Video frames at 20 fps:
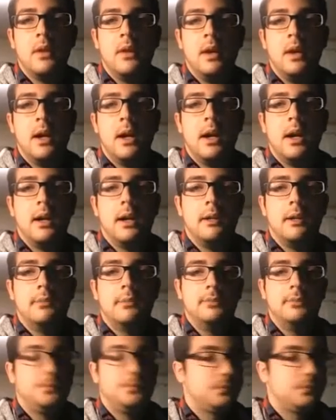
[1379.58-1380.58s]

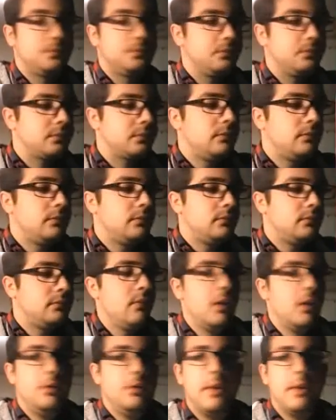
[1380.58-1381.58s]

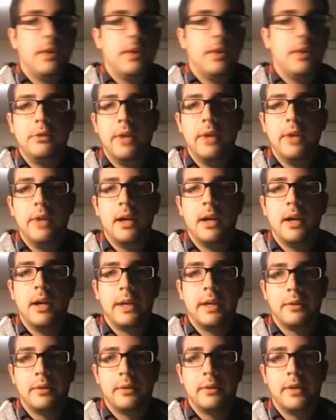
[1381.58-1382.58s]
So that Dreadnought
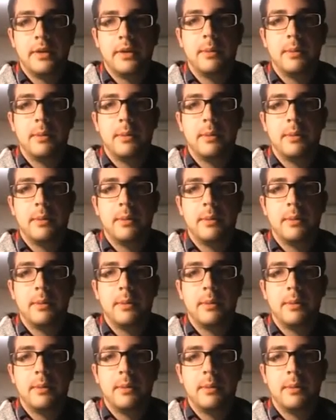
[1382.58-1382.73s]
that I was talking